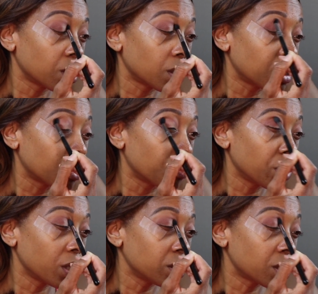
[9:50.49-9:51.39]
And I
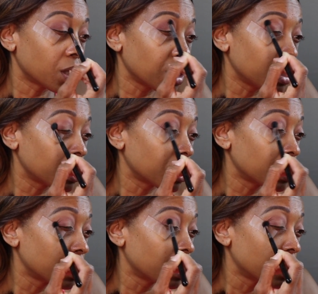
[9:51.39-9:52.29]
may take,
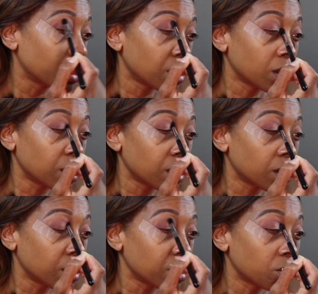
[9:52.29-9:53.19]

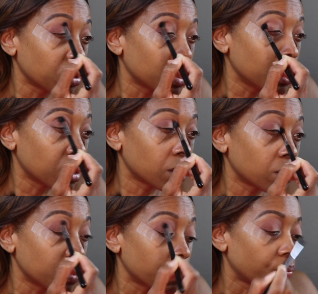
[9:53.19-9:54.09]
it's pretty
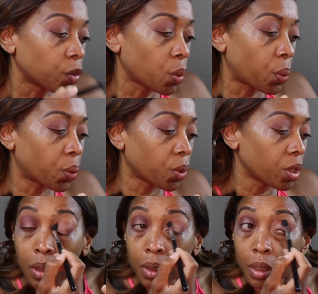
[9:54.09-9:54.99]
though.
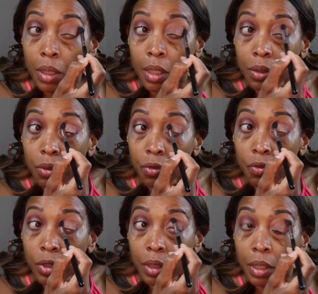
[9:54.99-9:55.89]
Yeah, I do
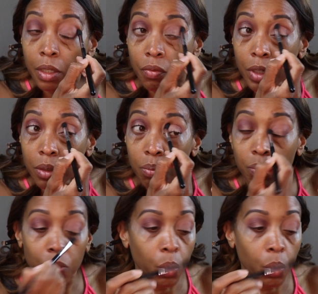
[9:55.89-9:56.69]
feel like I've got to